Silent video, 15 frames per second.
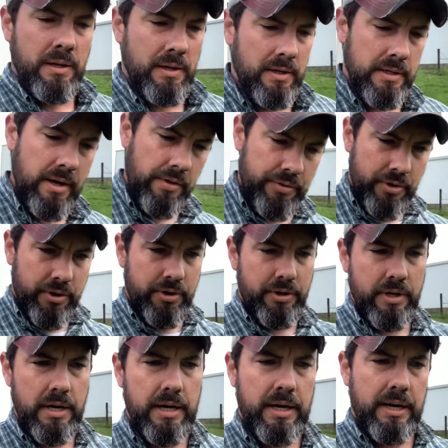
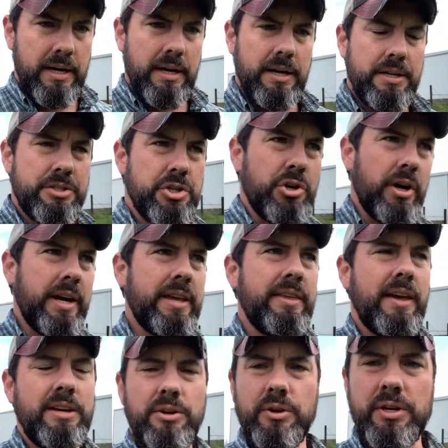Another trick
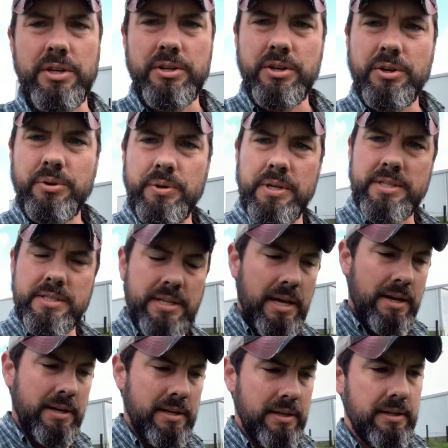that you can do is
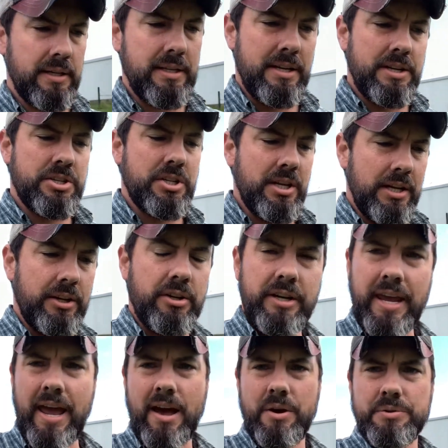conditioning your
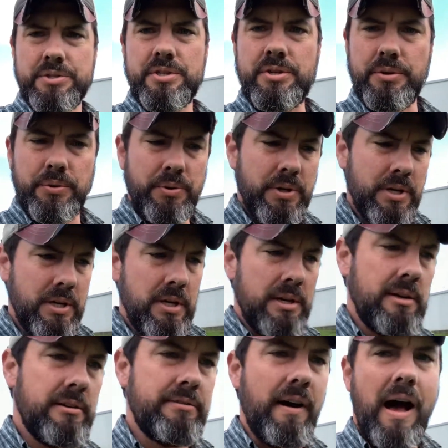cows to
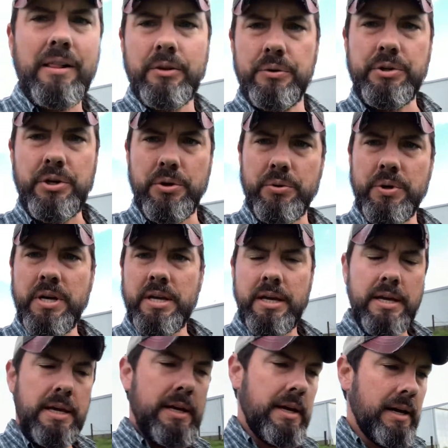follow you.
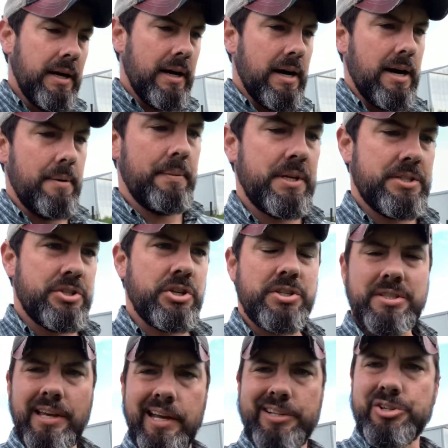It's
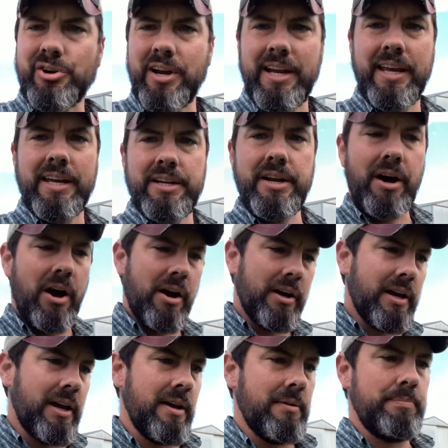just like training a
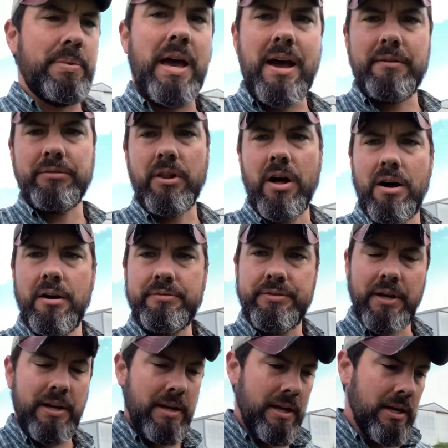dog. Pavlov
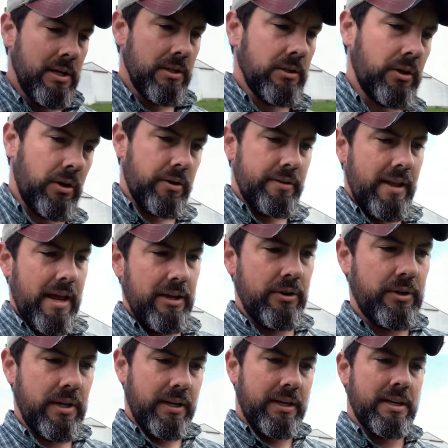learned that you
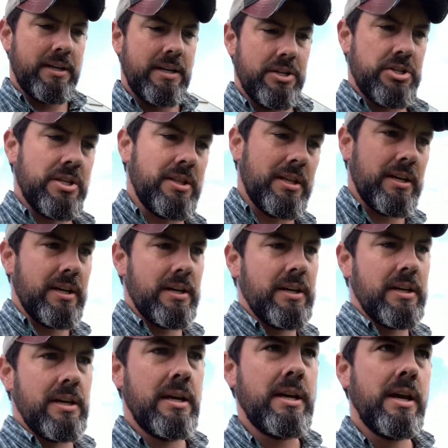can condition
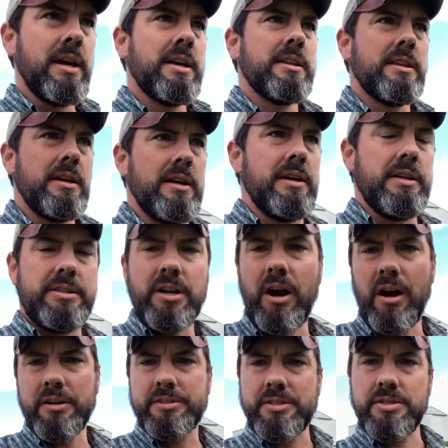the
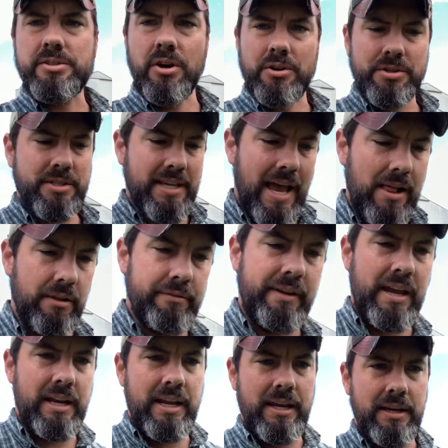dogs to start
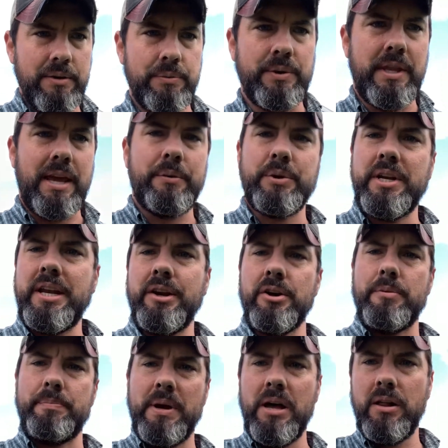salivating when they would hear
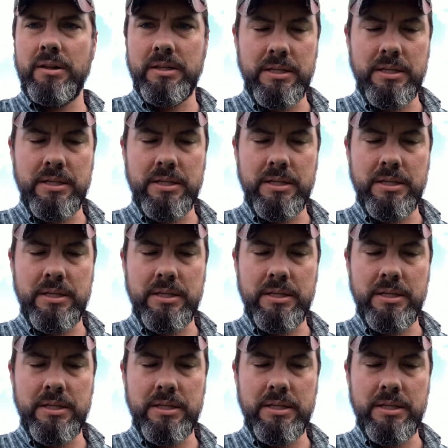a bell.